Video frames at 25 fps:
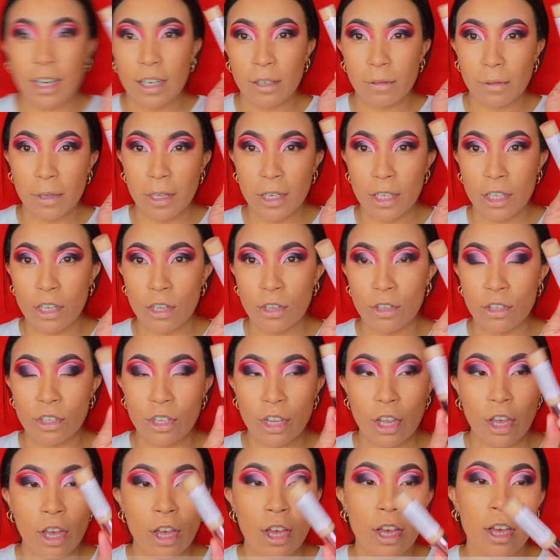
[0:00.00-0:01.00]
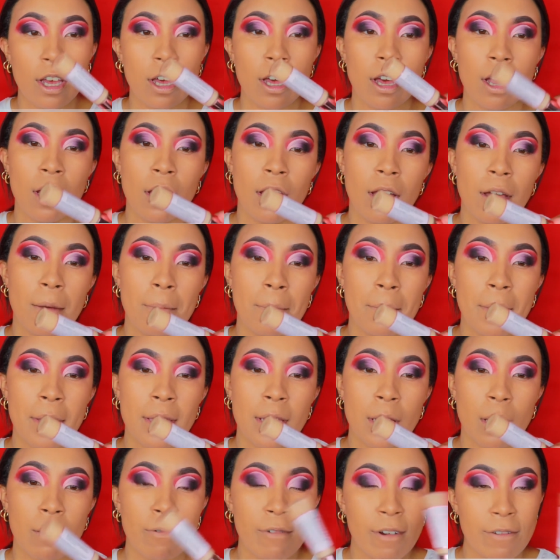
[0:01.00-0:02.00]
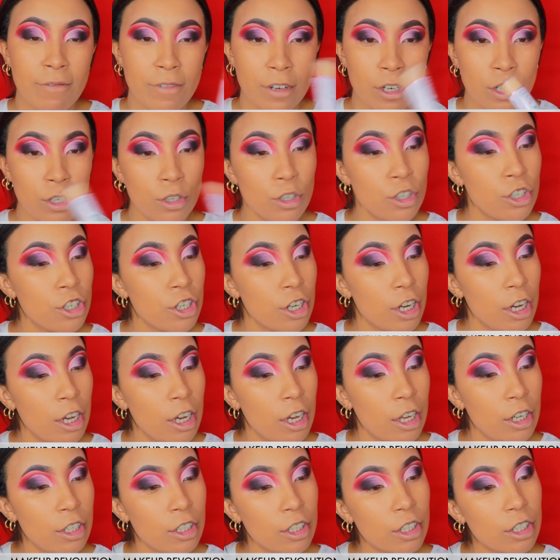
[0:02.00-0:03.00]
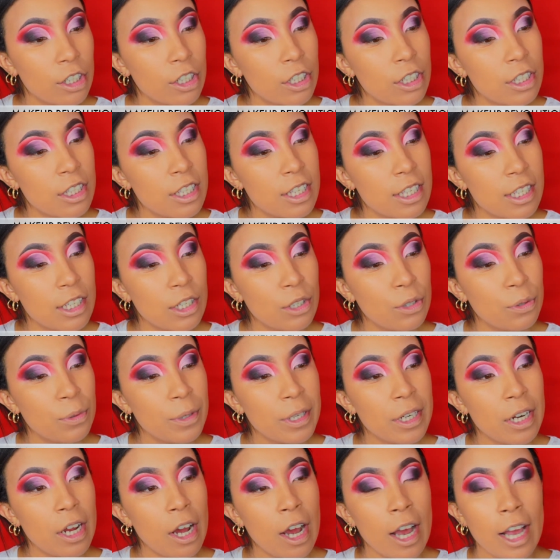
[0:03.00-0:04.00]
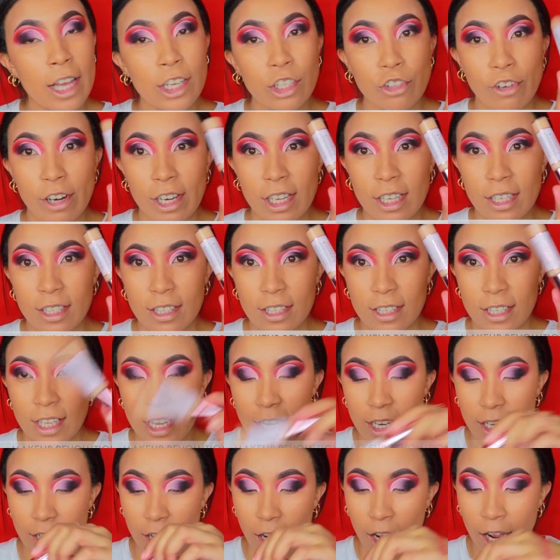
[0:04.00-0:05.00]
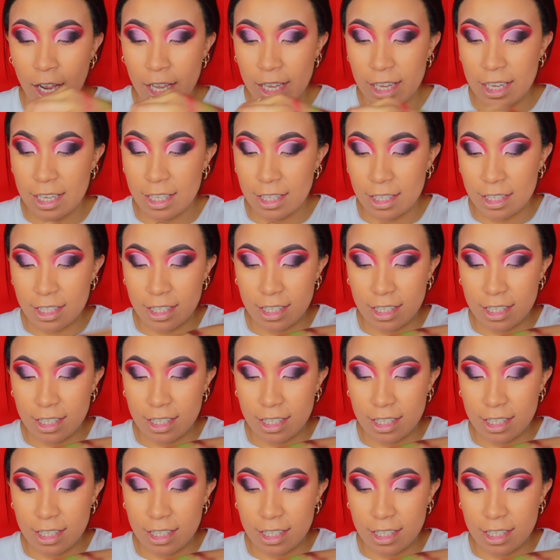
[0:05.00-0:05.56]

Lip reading: then I'm going to use the Makeup Revolution Conceal and Hydrate Concealer in